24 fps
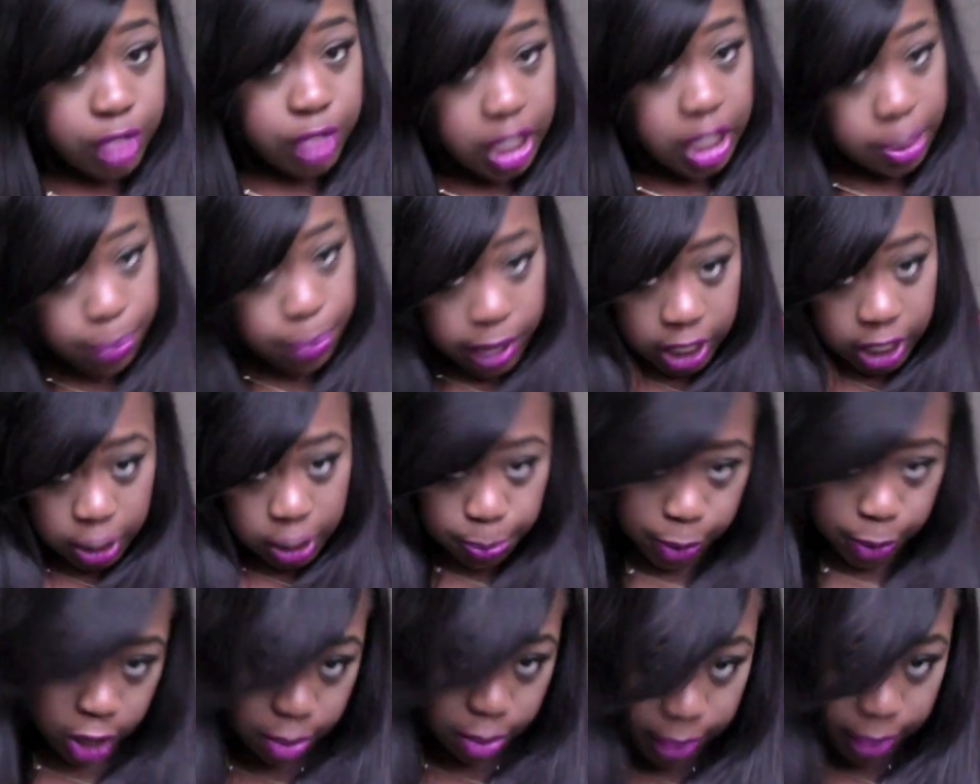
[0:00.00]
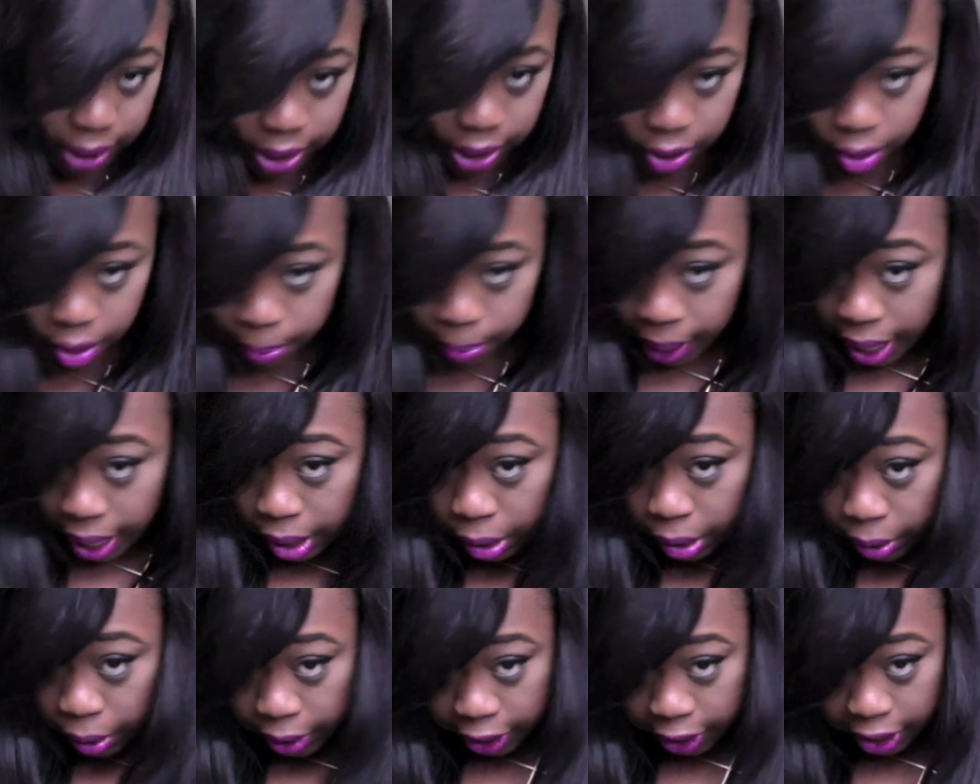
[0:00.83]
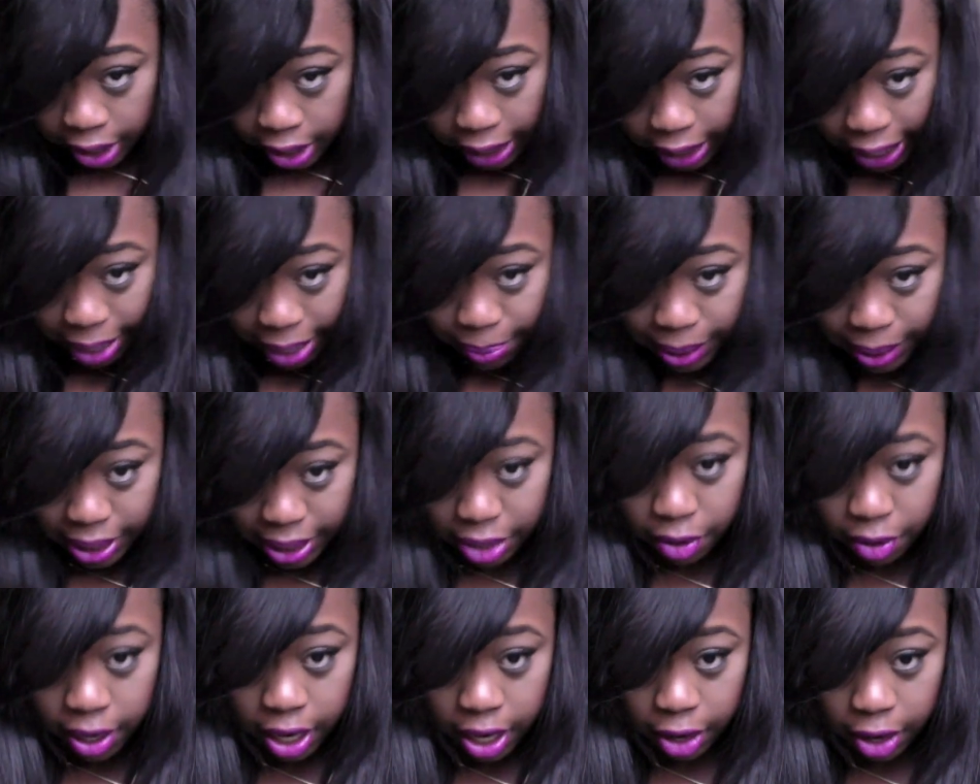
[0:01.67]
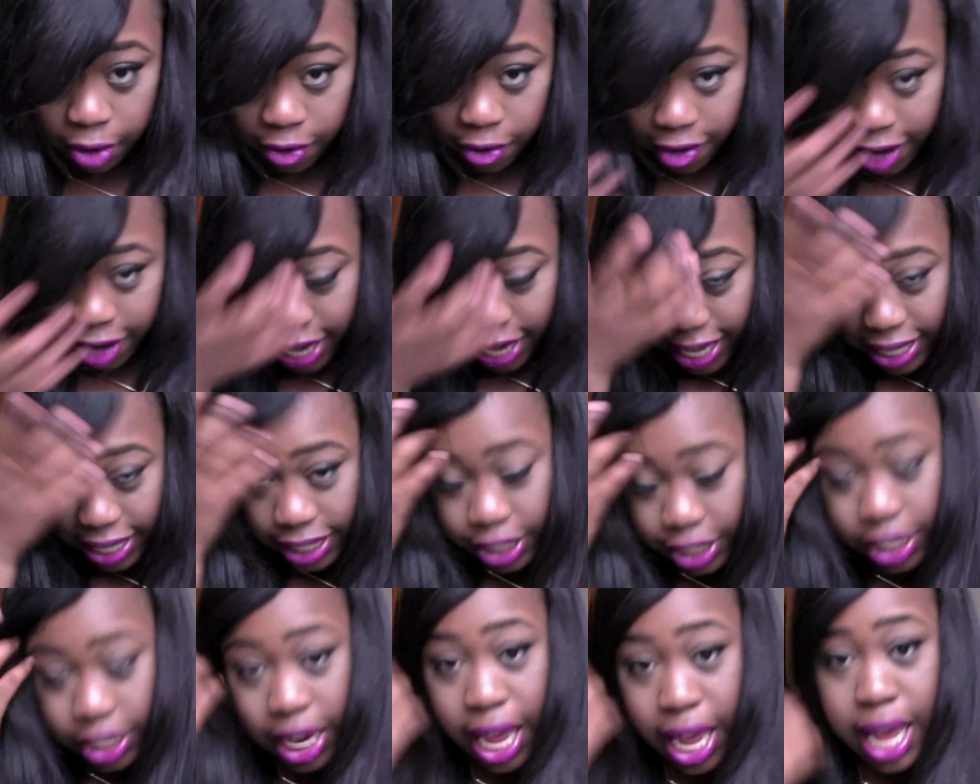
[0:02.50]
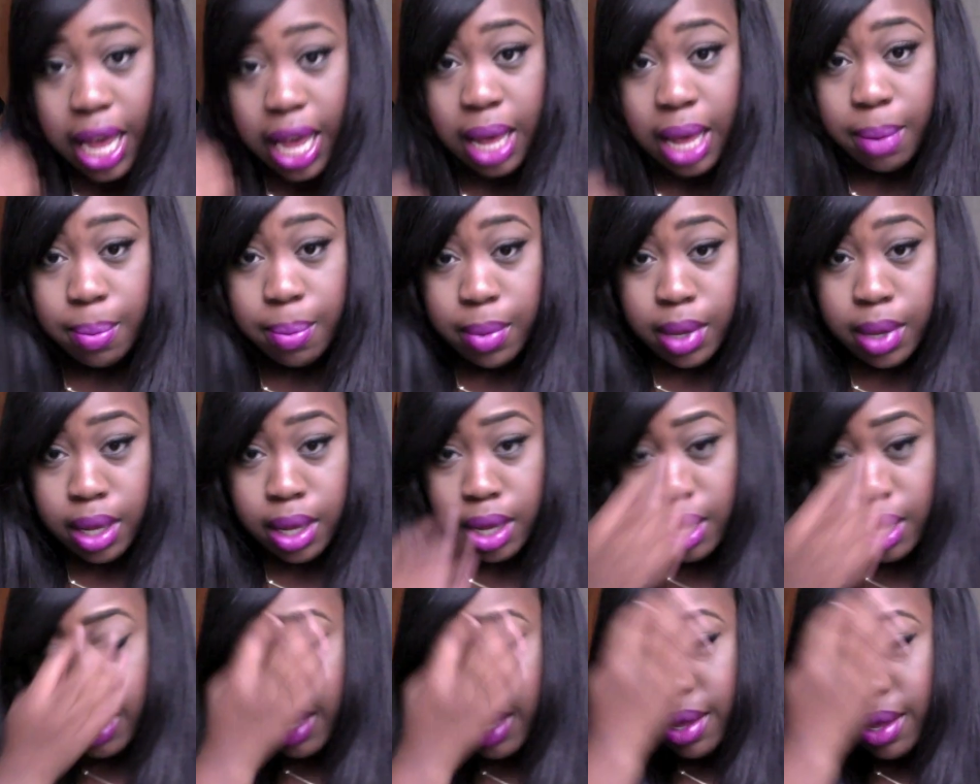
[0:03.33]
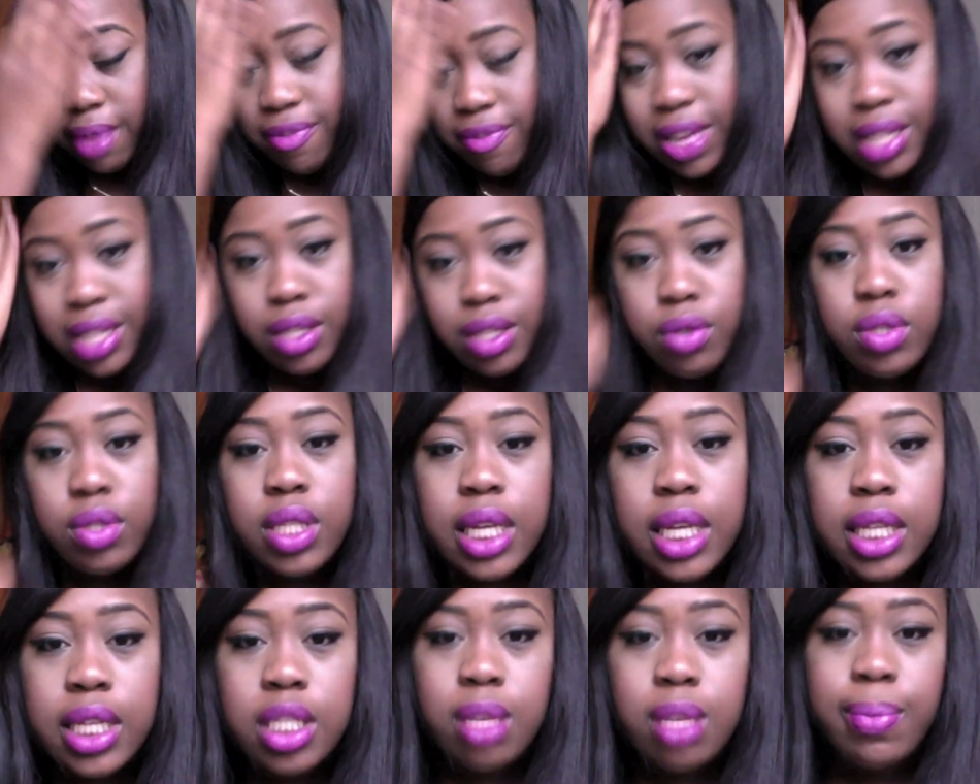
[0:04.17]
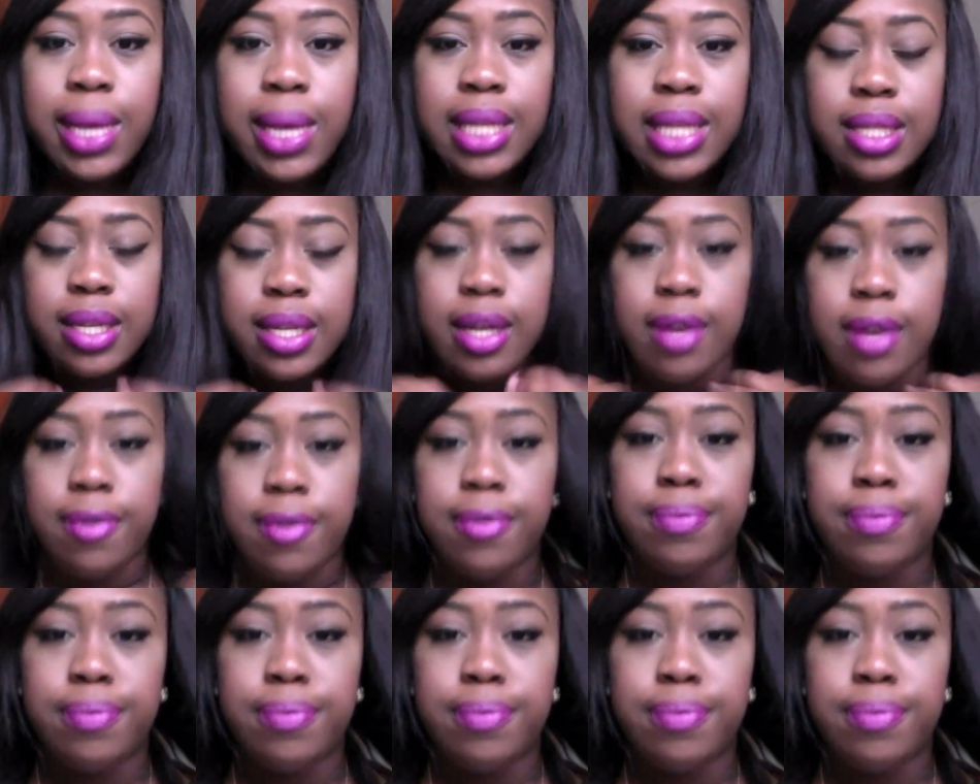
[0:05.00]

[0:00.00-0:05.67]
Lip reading: been experimenting on my own here. I think I've been doing a great job, if I do say so myself.